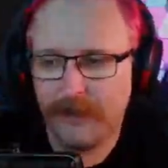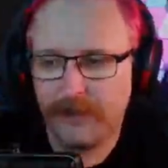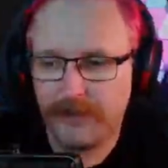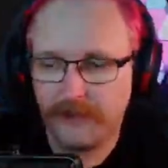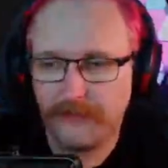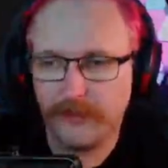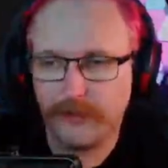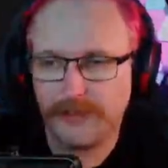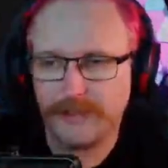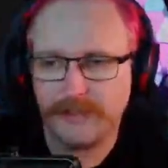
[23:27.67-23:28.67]
if you
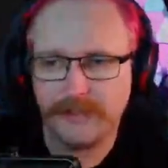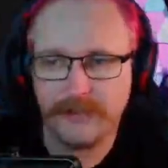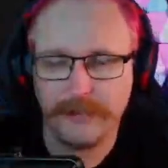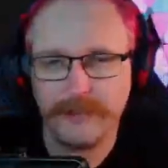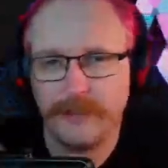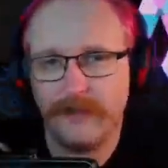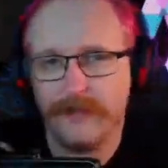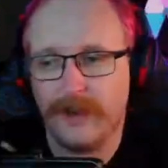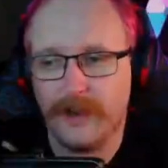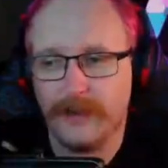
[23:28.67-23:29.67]
want to see some of the stuff
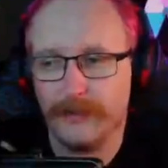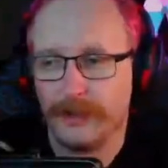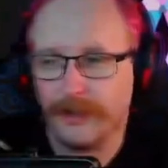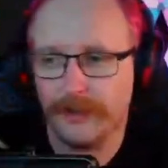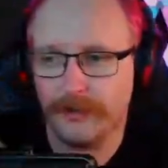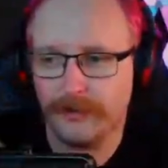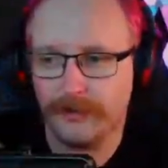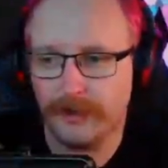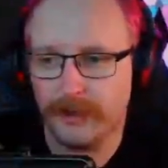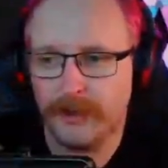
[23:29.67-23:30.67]
that I am planning on
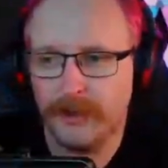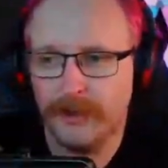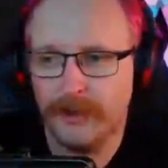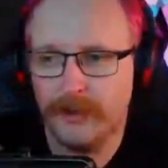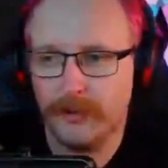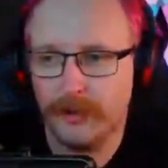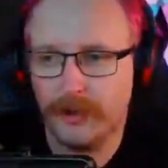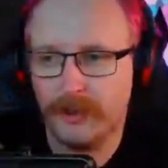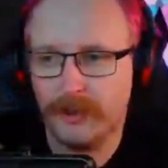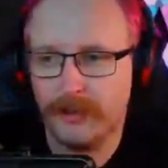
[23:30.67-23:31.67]
doing
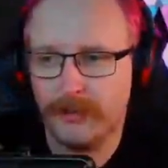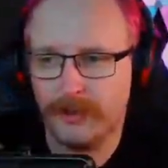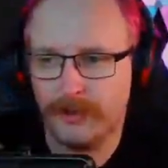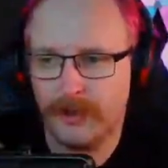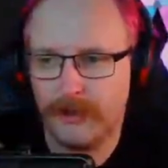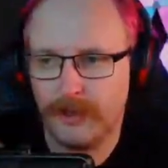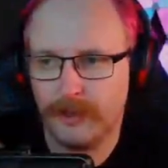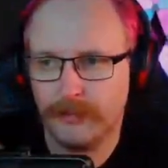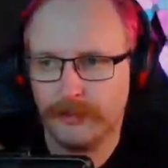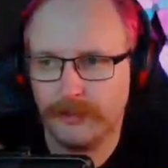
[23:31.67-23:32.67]
with everything we have
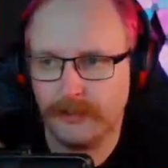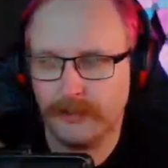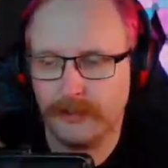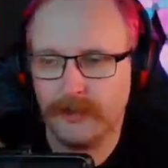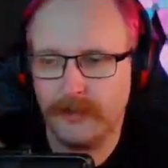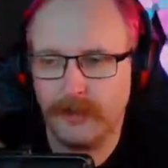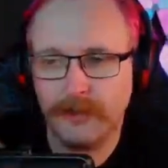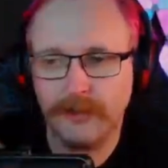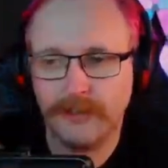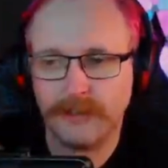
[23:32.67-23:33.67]
enabled here. I
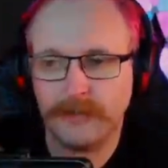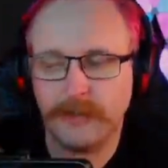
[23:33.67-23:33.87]
think it's going to be a